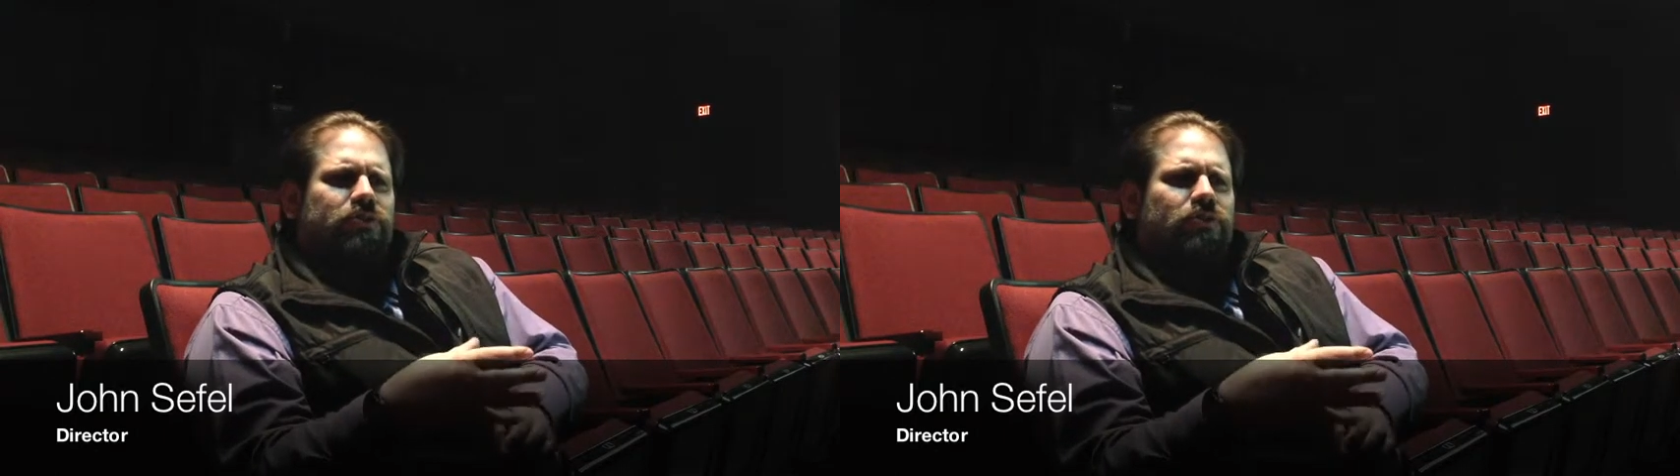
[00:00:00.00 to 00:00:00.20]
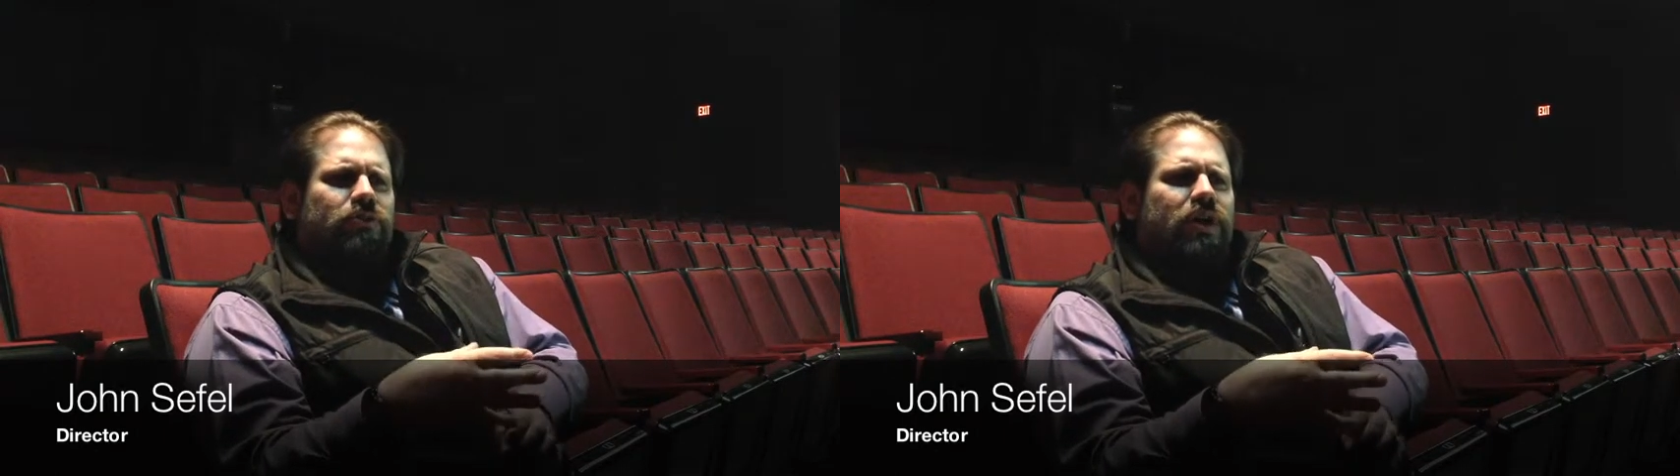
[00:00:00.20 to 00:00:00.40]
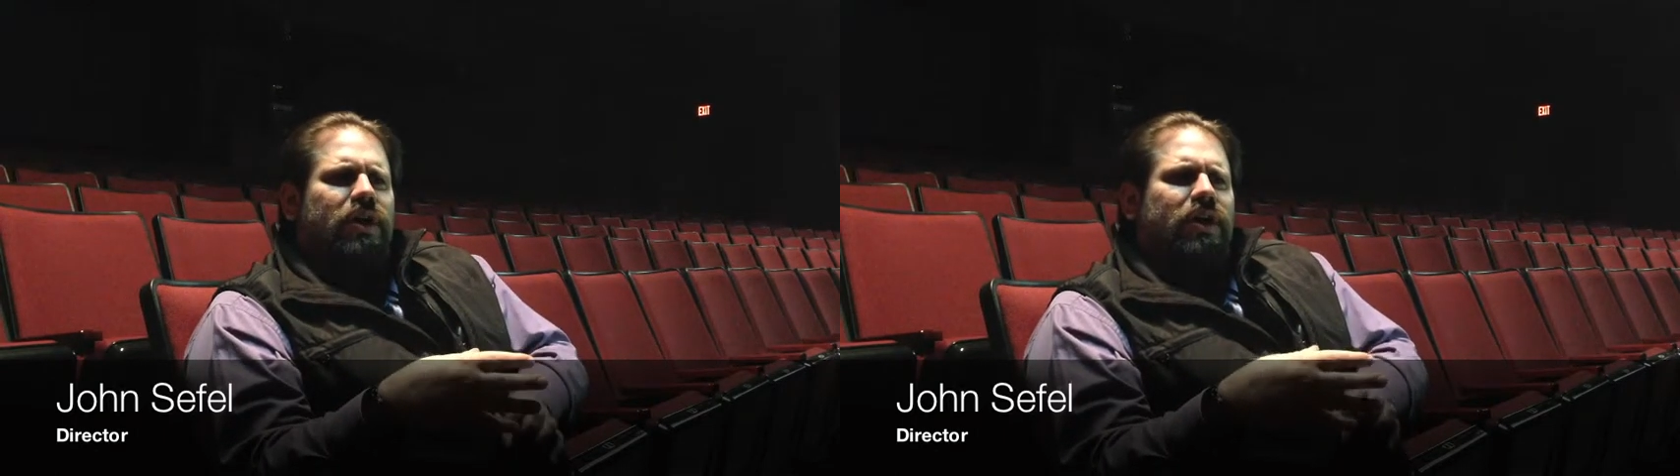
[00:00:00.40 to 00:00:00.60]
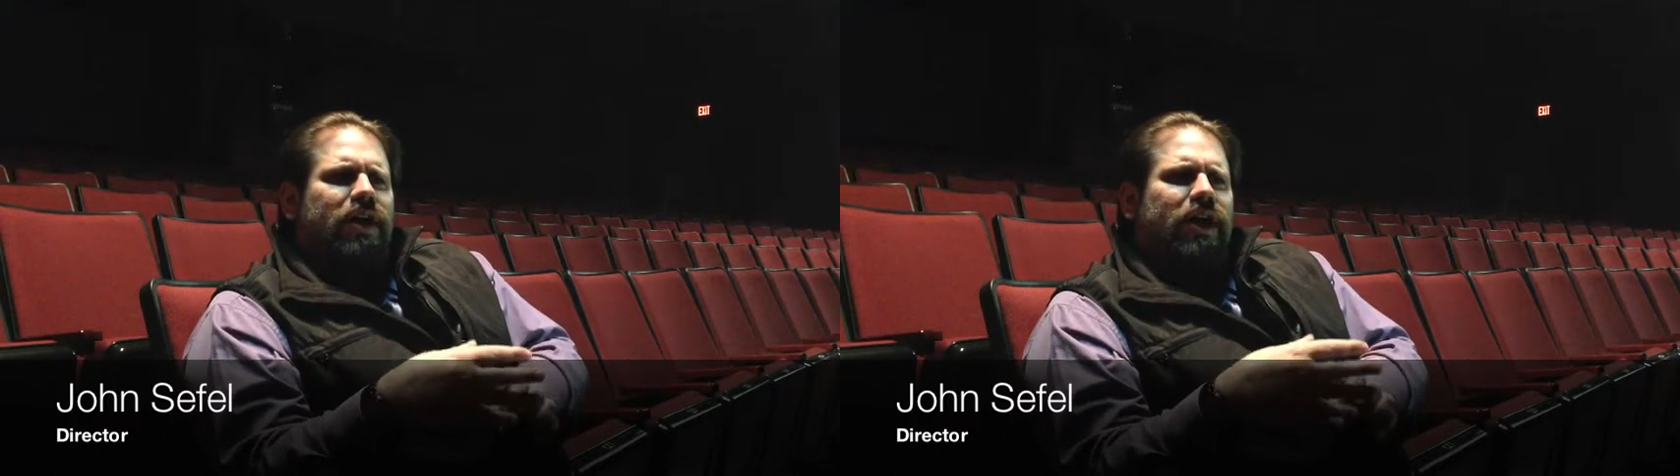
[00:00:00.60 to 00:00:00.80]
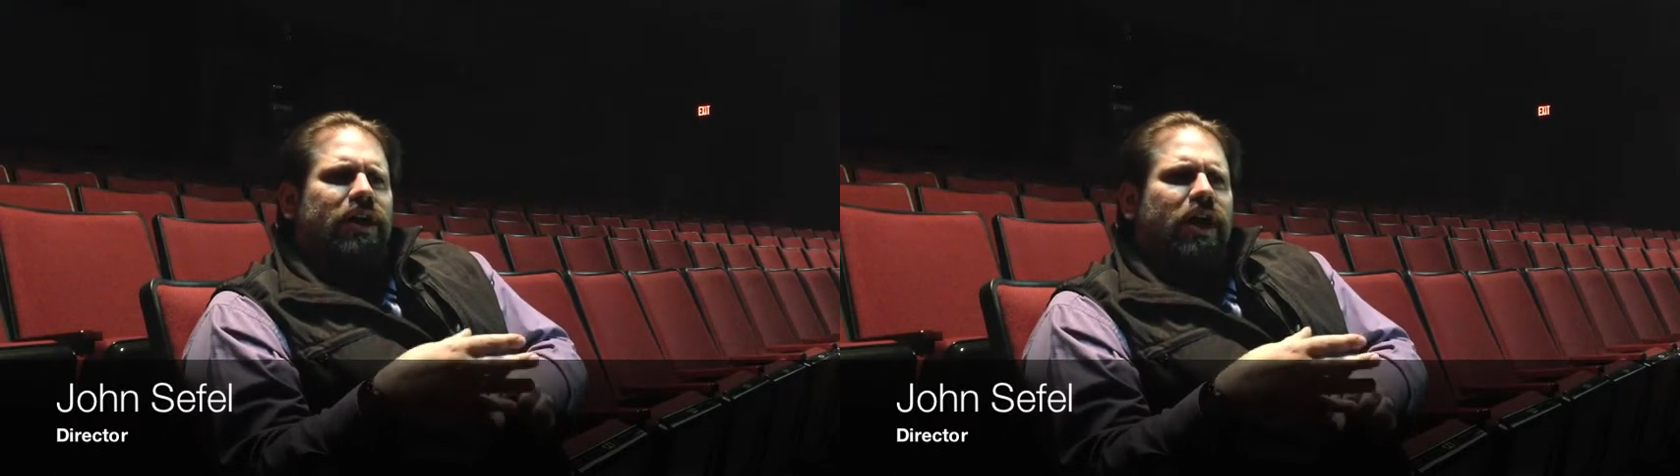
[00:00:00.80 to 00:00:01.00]
who
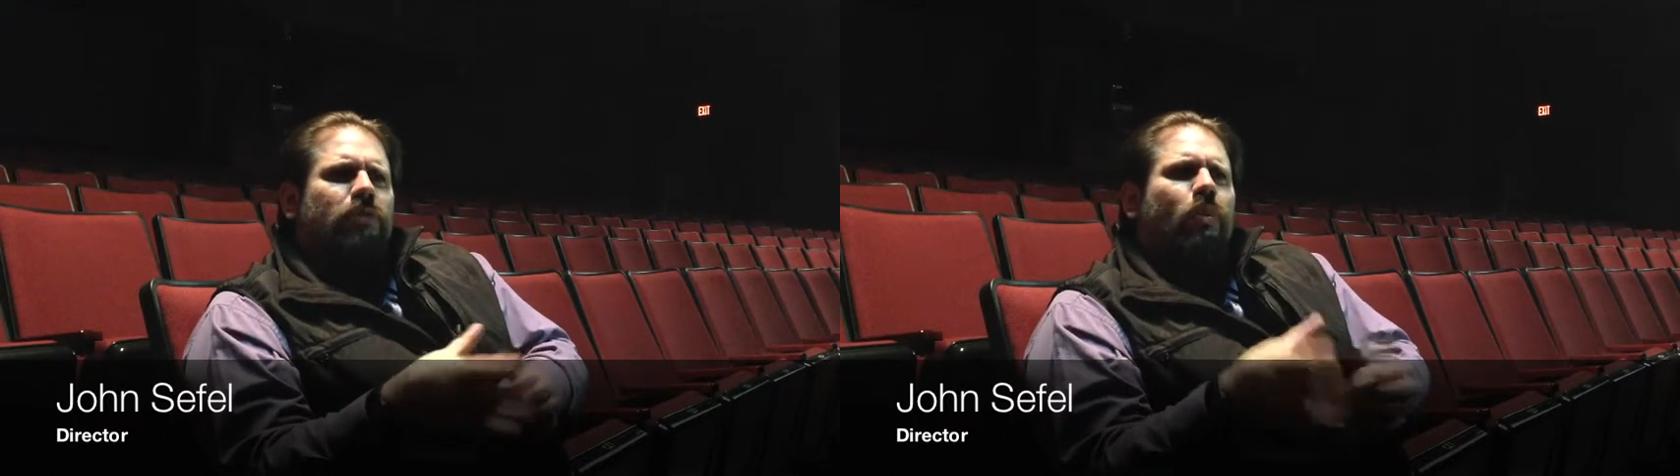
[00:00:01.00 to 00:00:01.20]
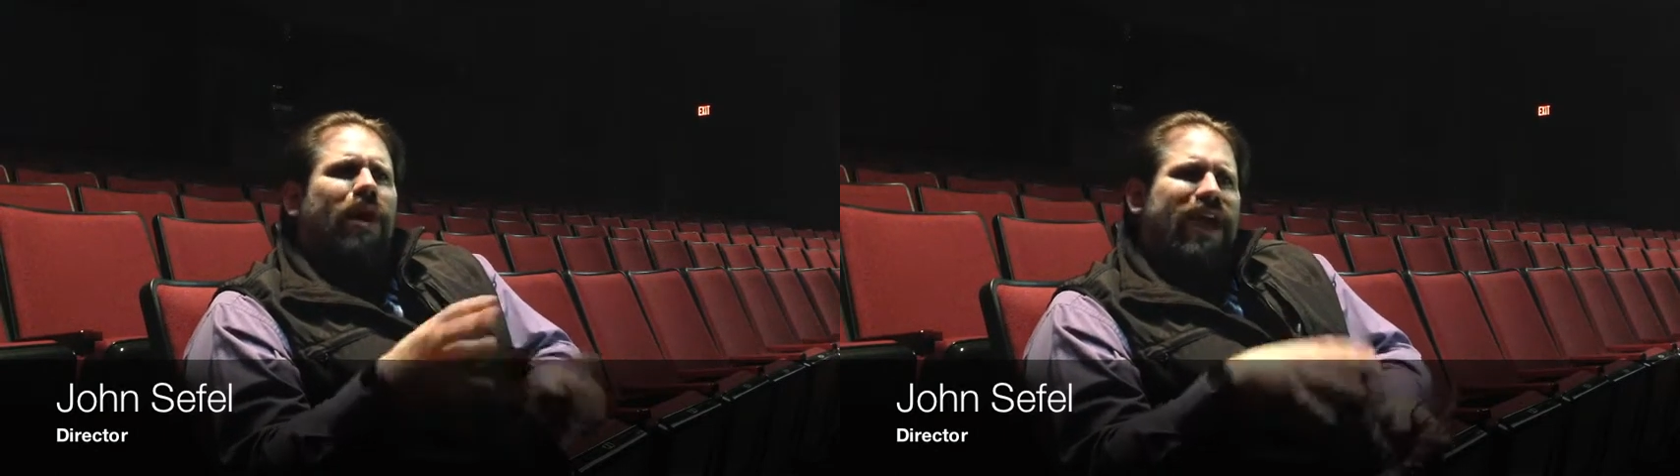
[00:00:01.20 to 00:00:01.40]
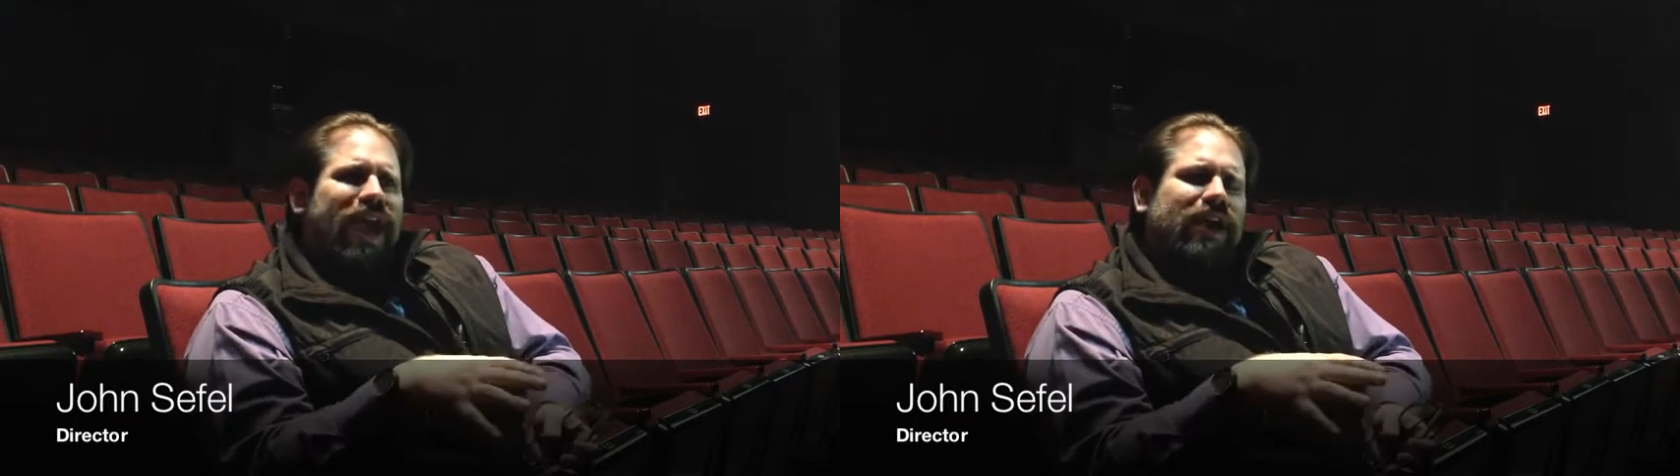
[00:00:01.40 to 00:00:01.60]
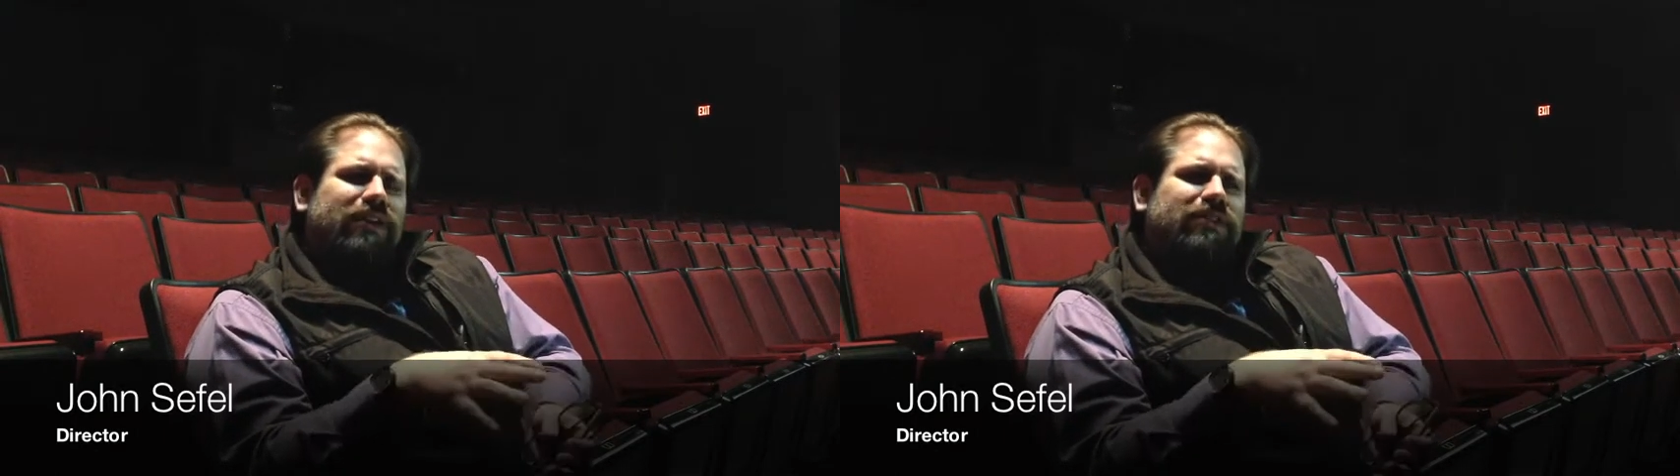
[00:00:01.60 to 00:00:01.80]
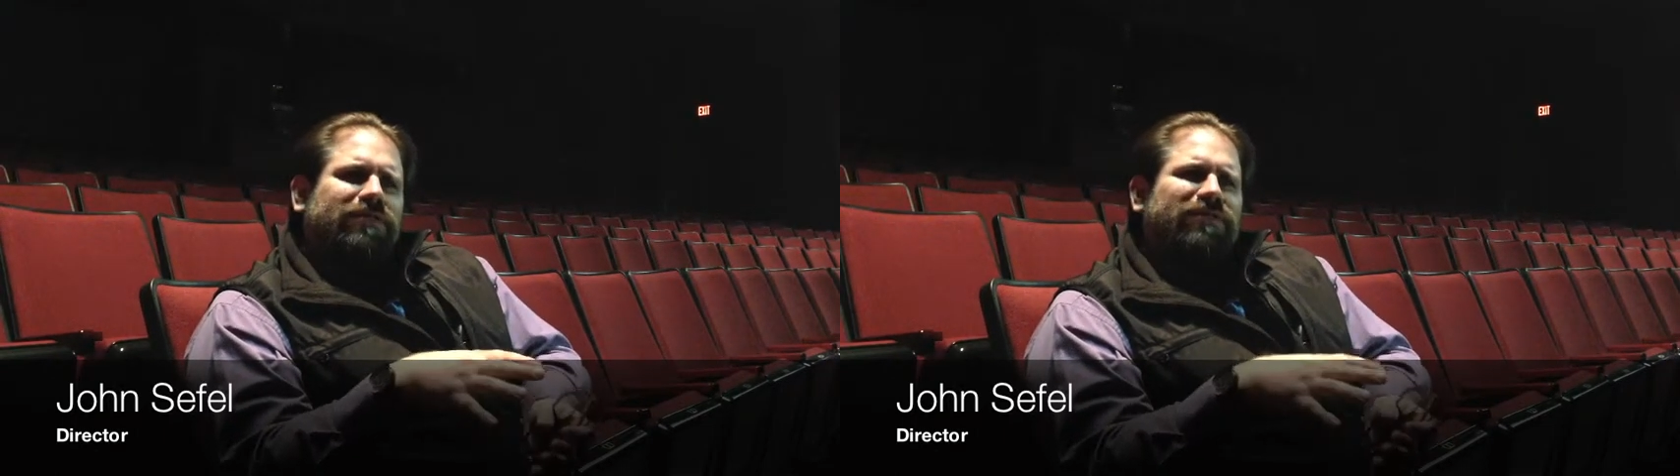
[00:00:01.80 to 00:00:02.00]
uh, on one hand,